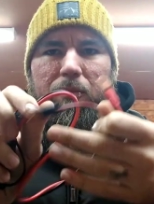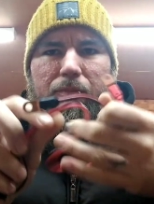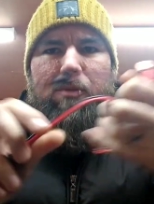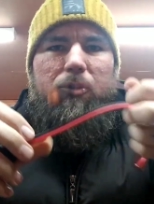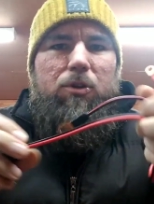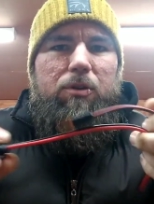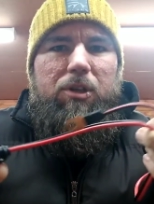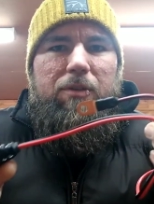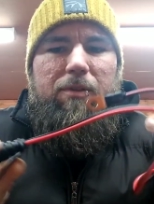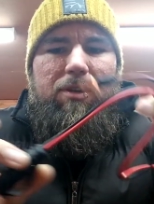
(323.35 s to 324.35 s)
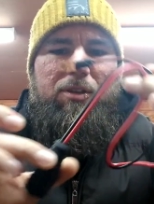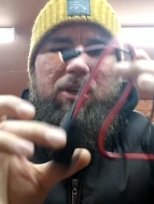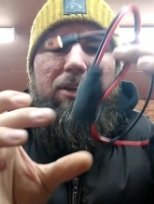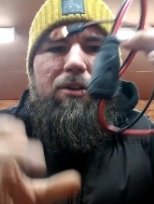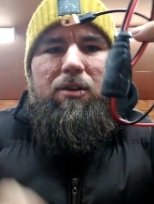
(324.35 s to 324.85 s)
the majority of this is
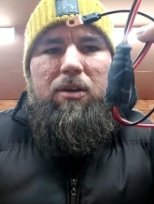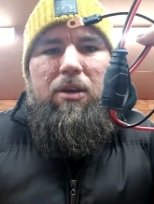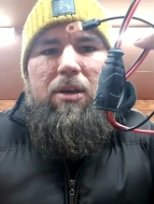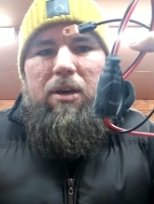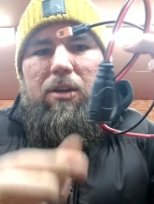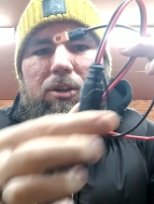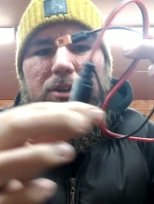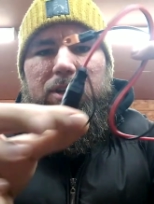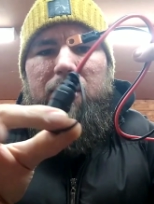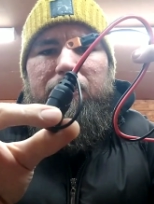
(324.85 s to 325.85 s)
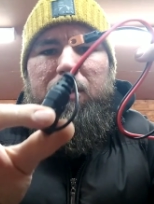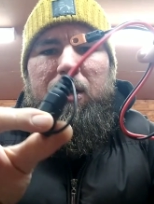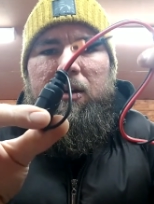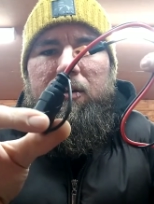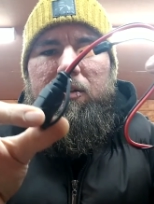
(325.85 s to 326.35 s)
hidden and just have
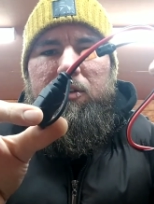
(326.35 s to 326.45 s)
that